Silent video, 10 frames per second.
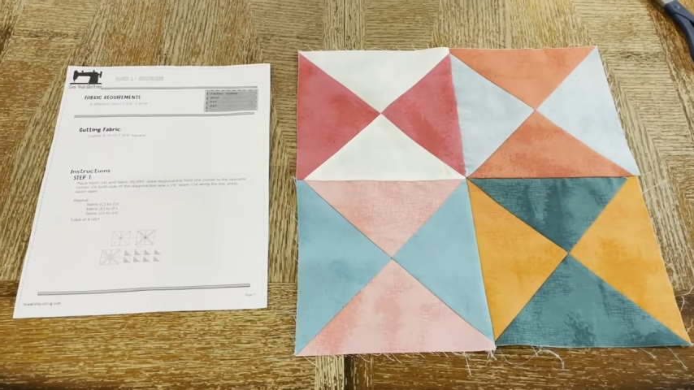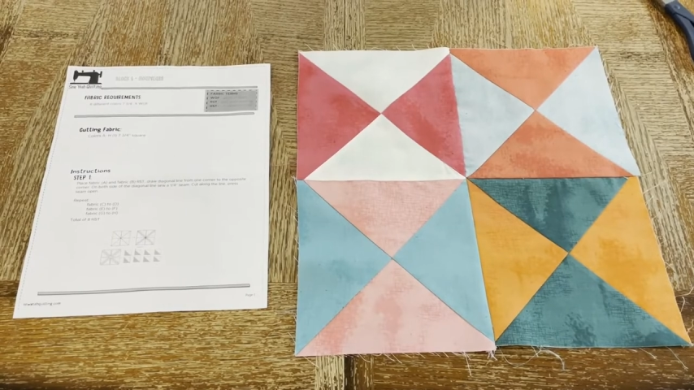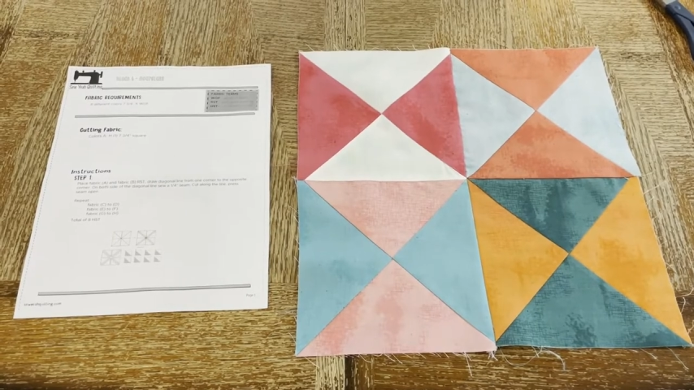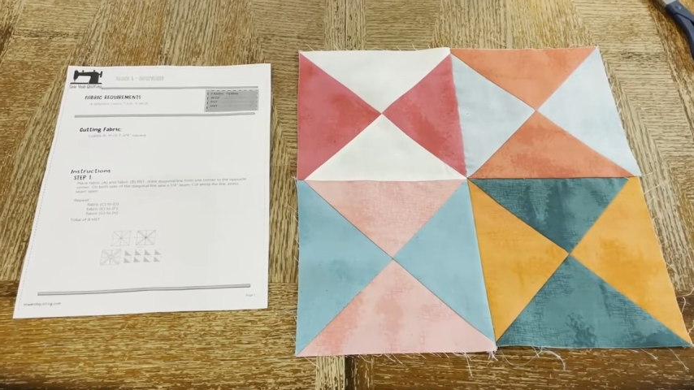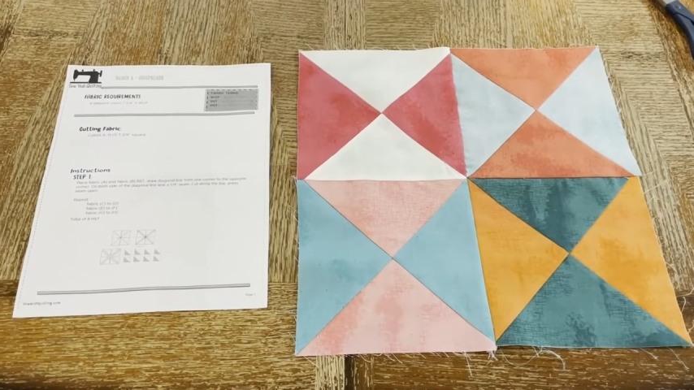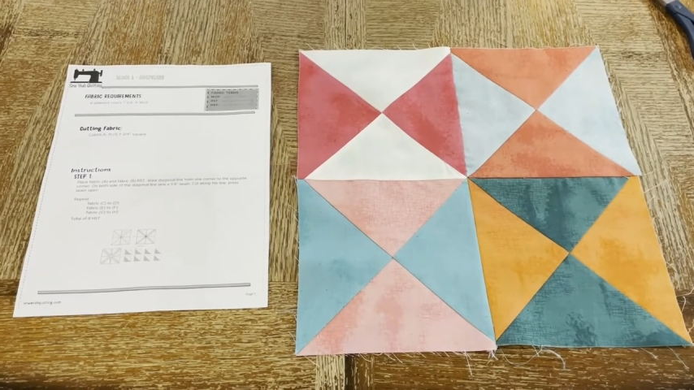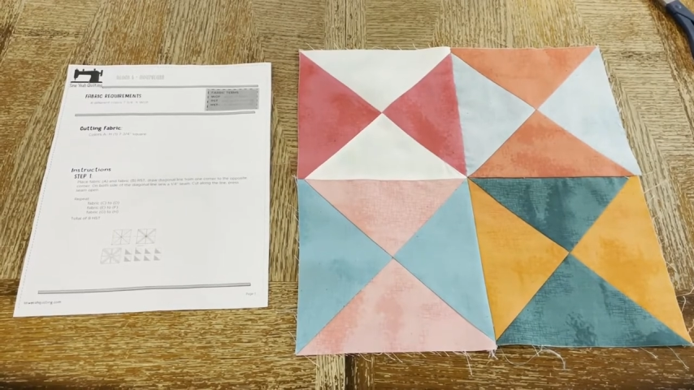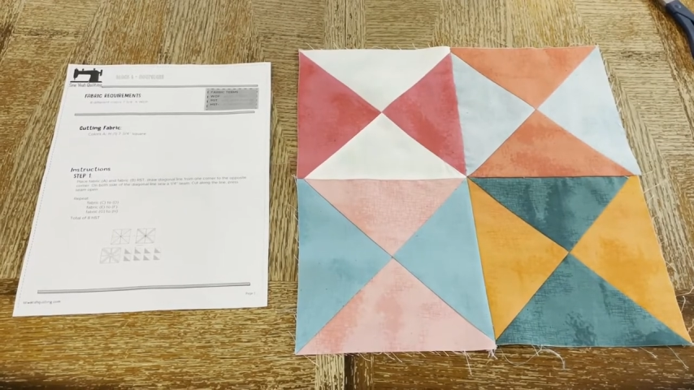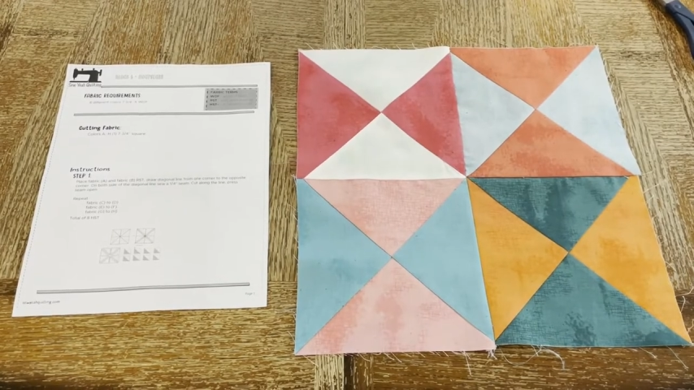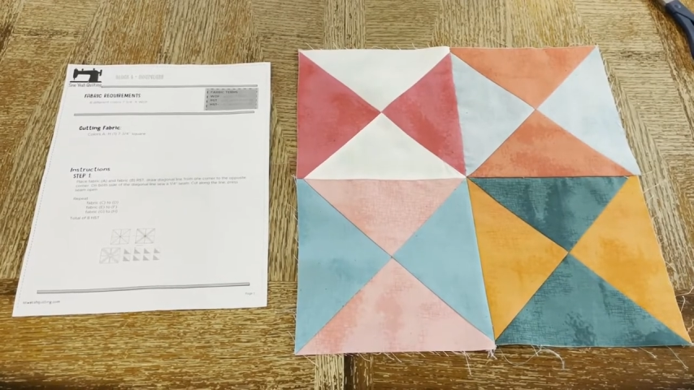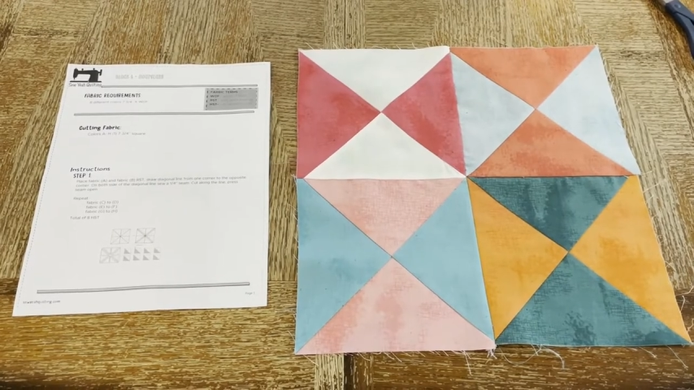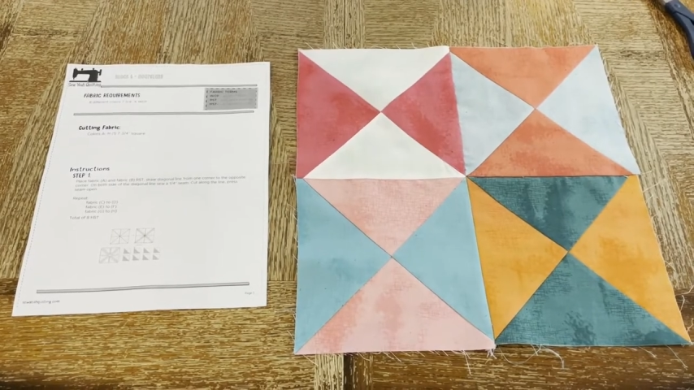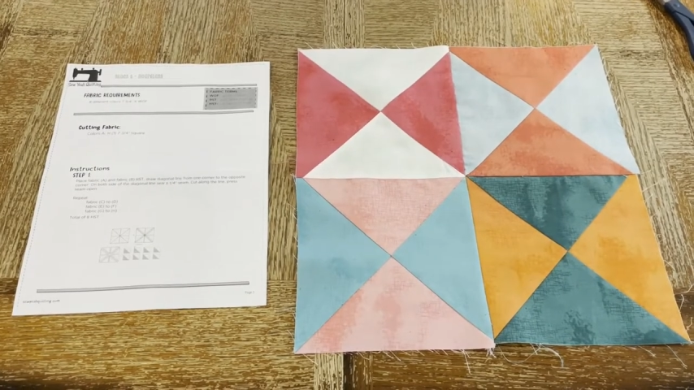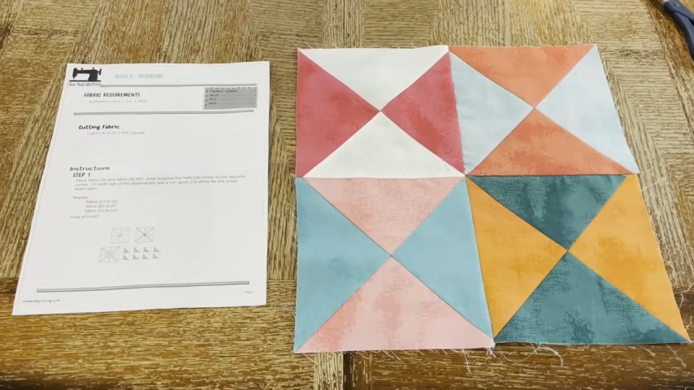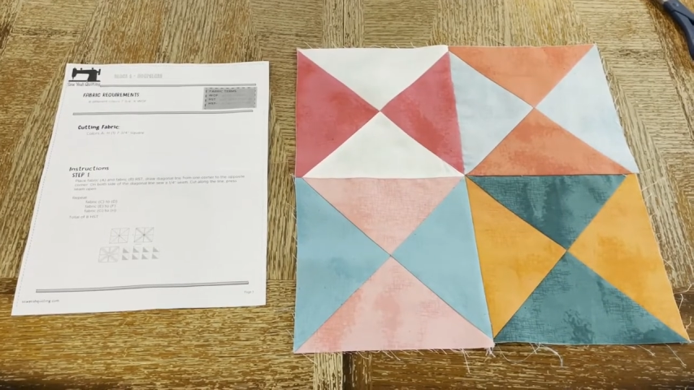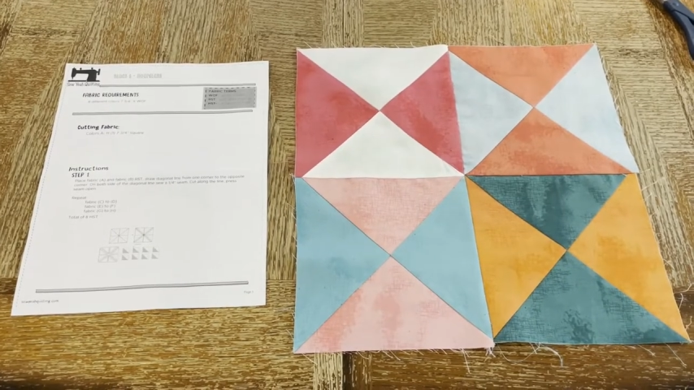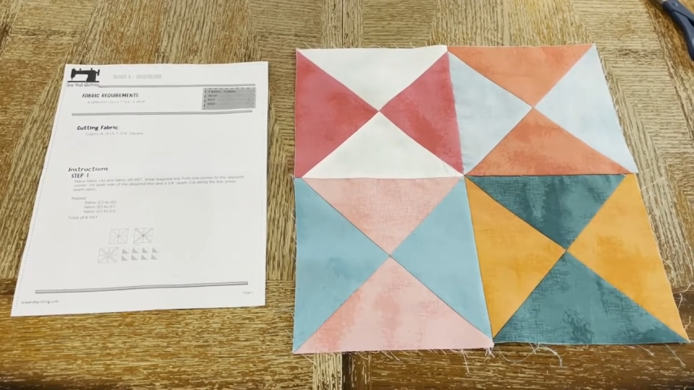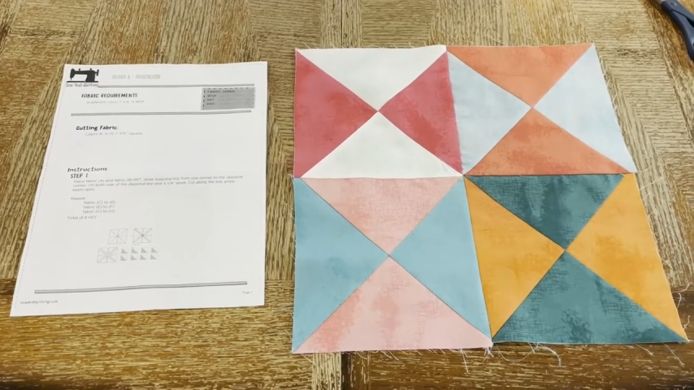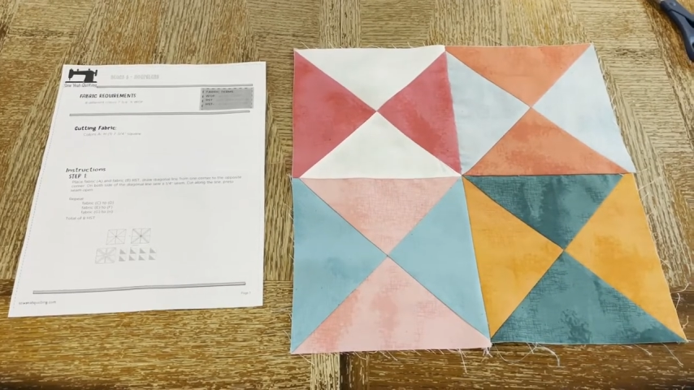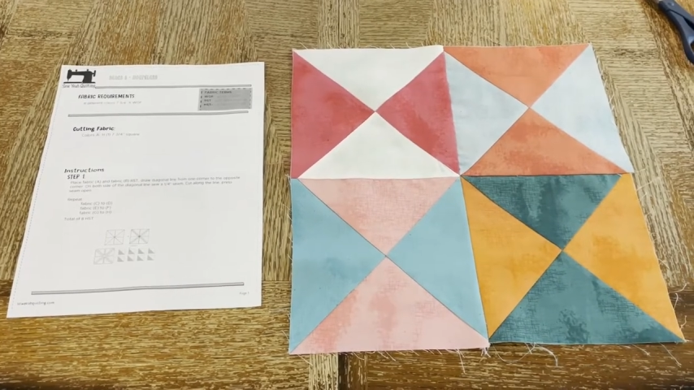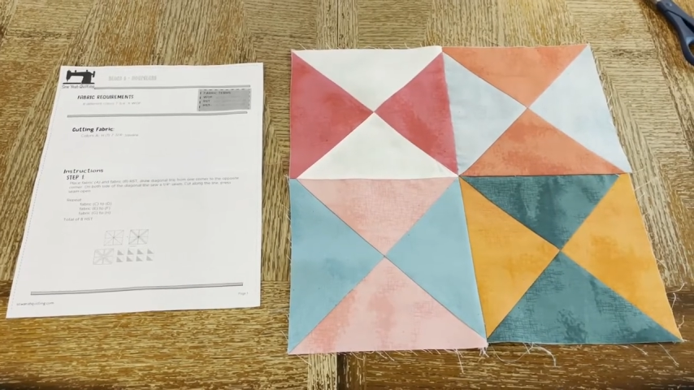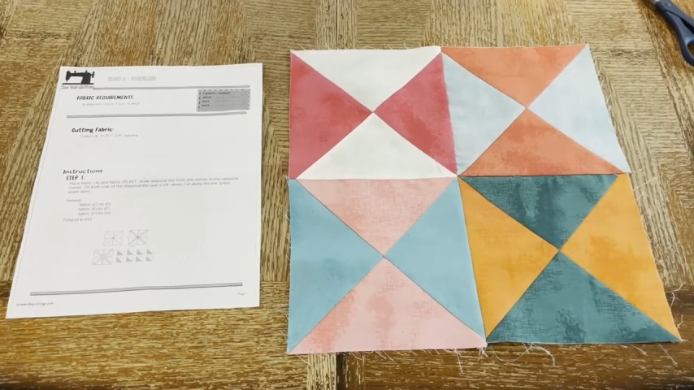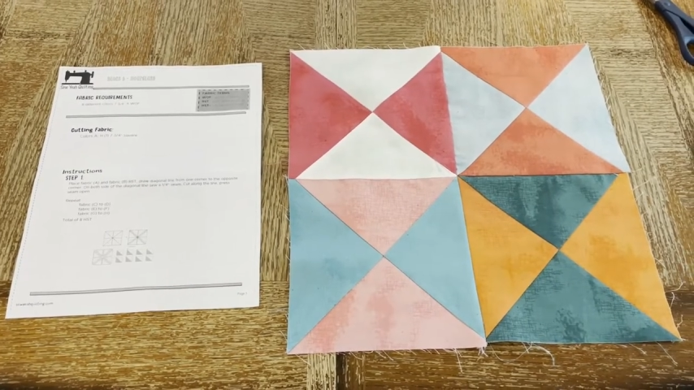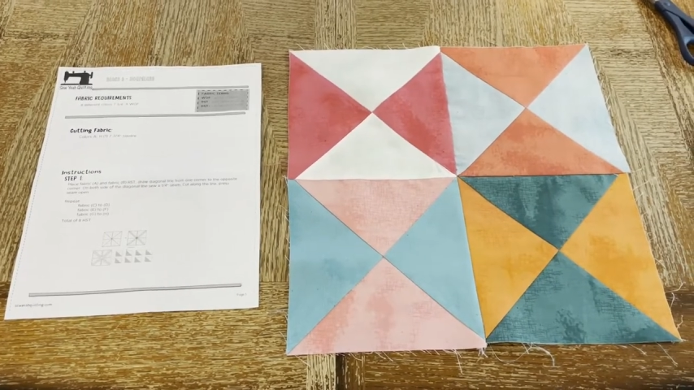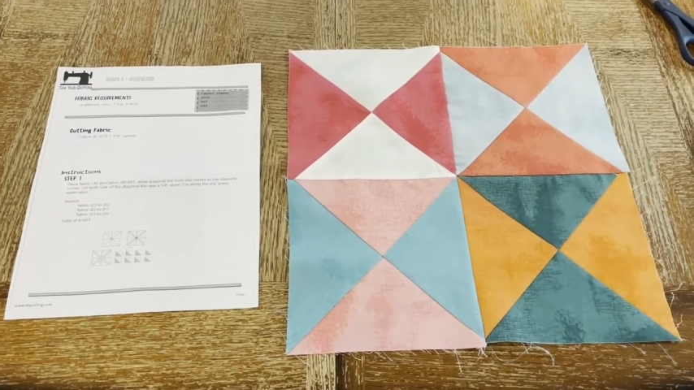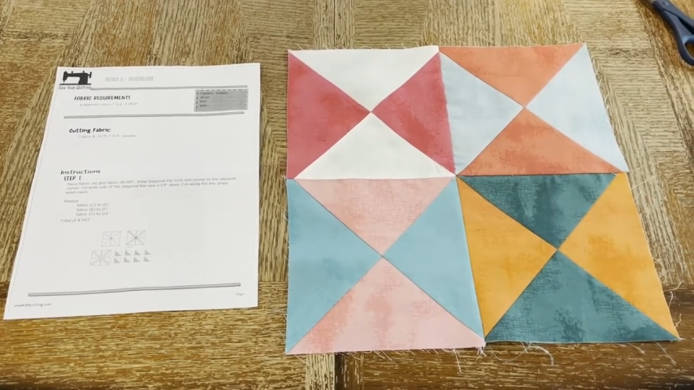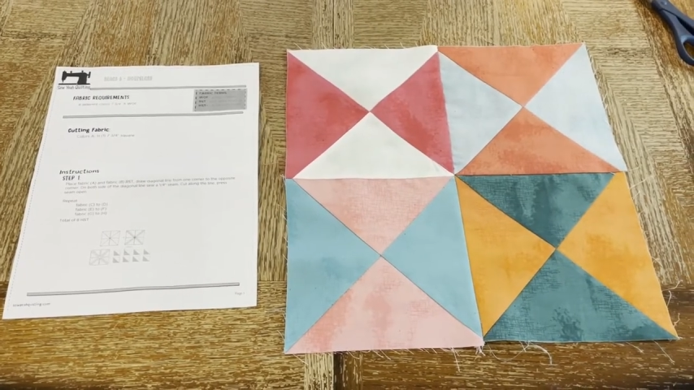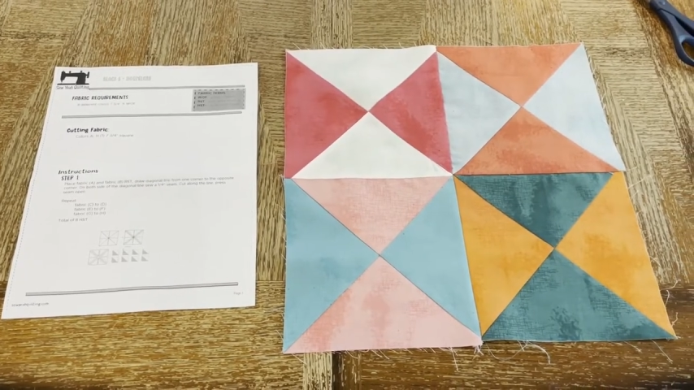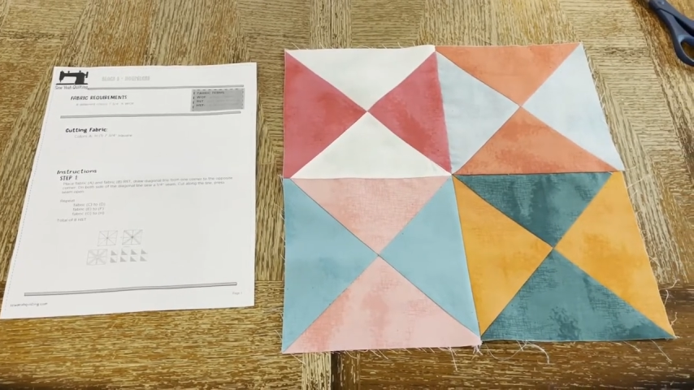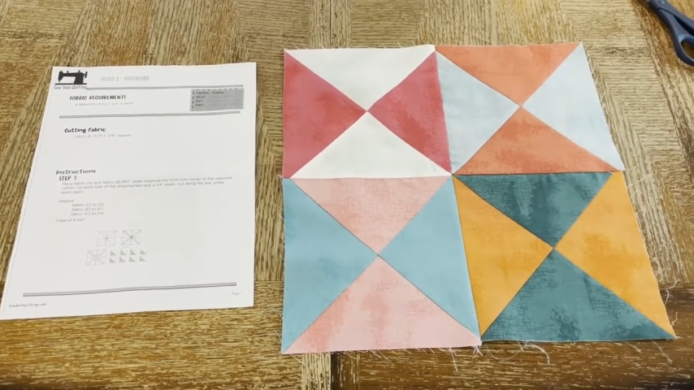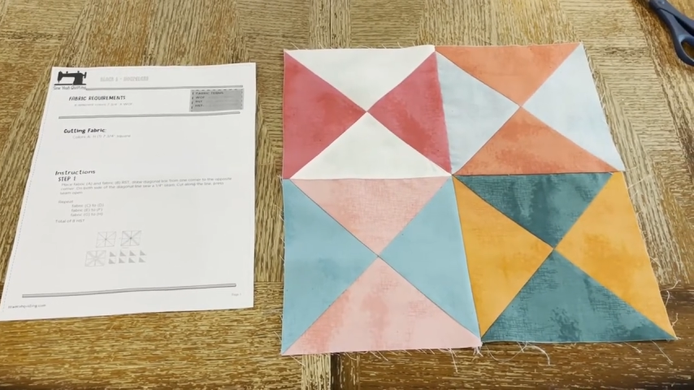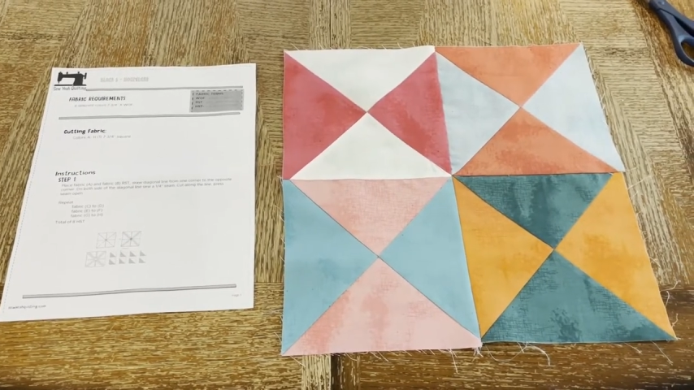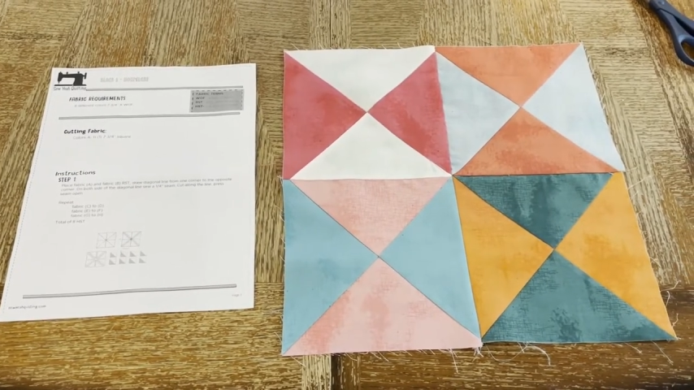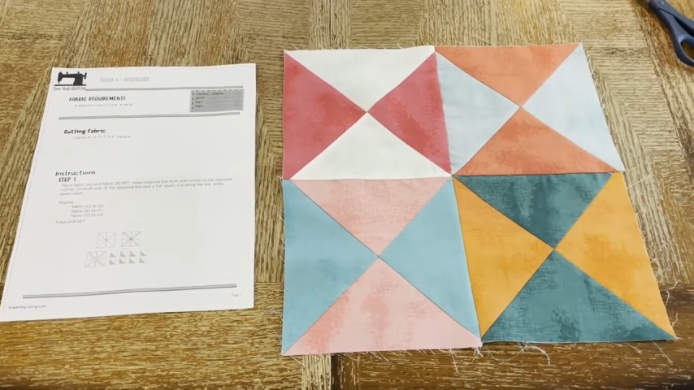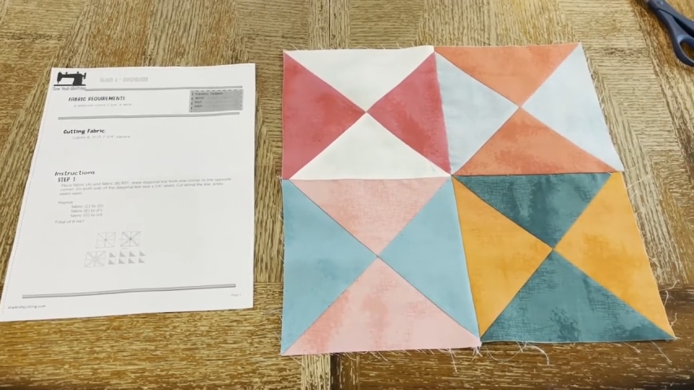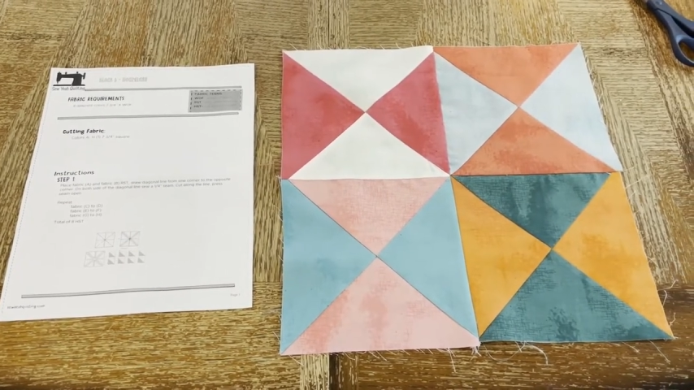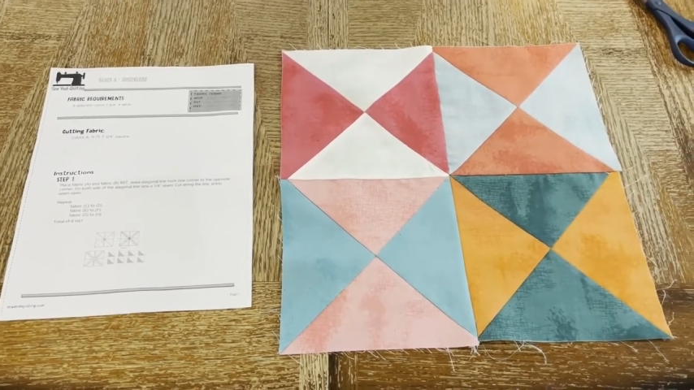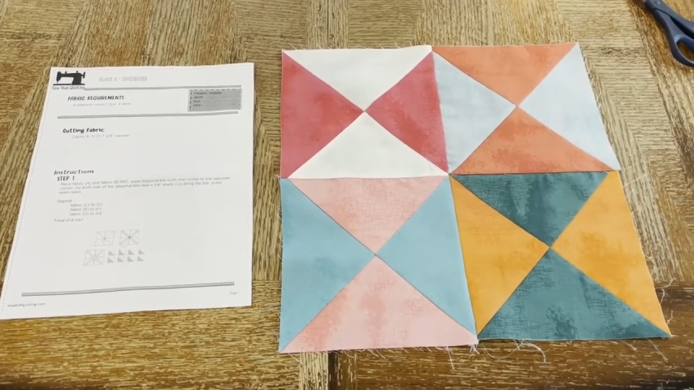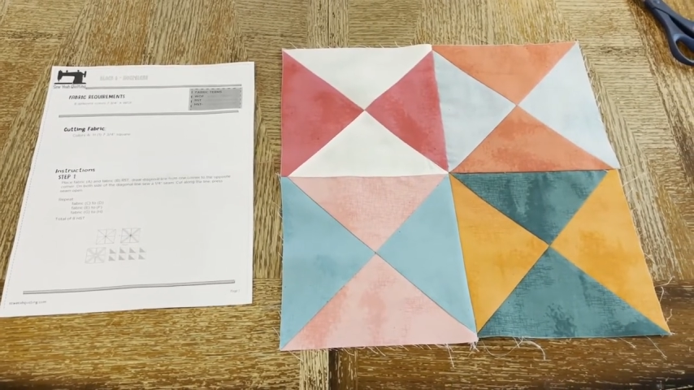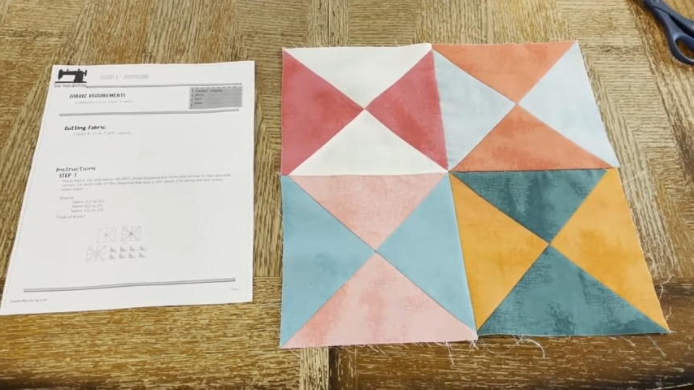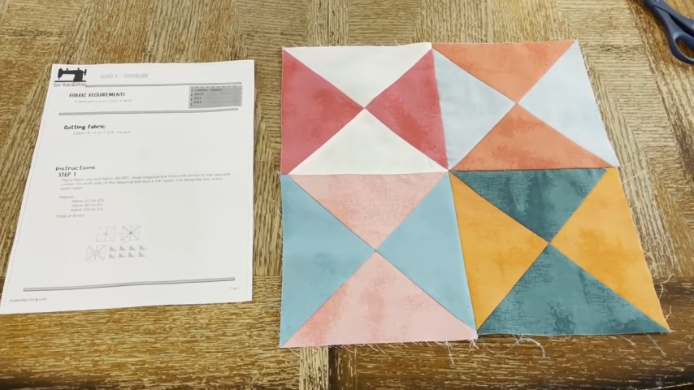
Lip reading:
(no speaker visible)